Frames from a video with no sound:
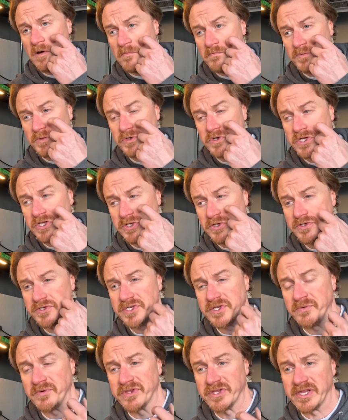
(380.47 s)
You can use
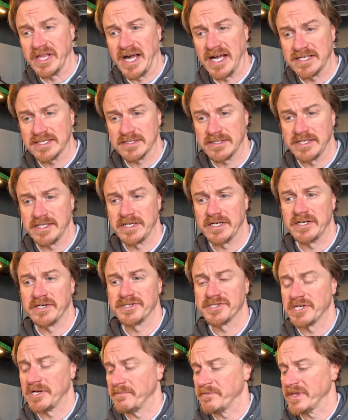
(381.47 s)
it with glass cleaner or
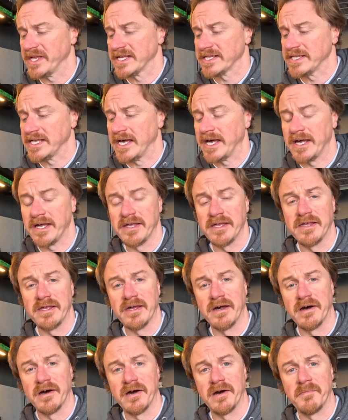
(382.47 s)
something like that,
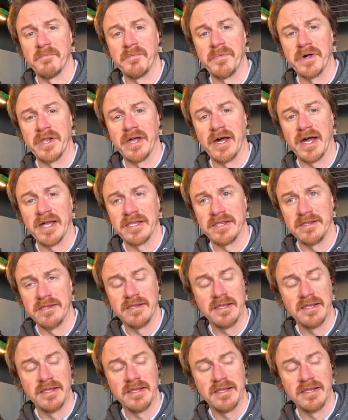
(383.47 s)
but I